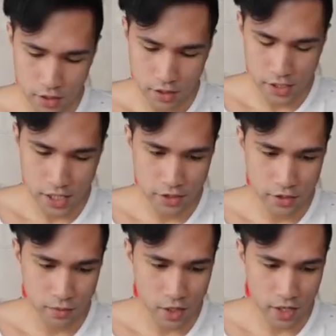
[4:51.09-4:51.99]
Attach
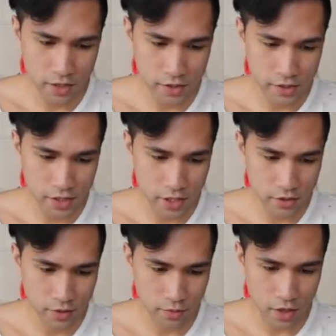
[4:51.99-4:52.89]
the wires,
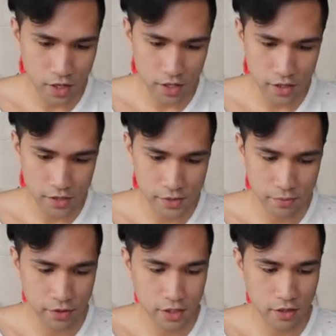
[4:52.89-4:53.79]

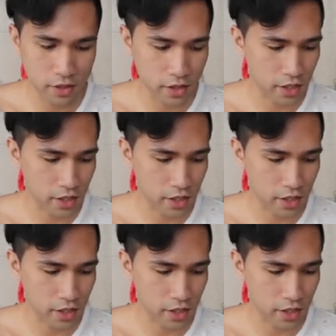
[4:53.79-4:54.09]
put it on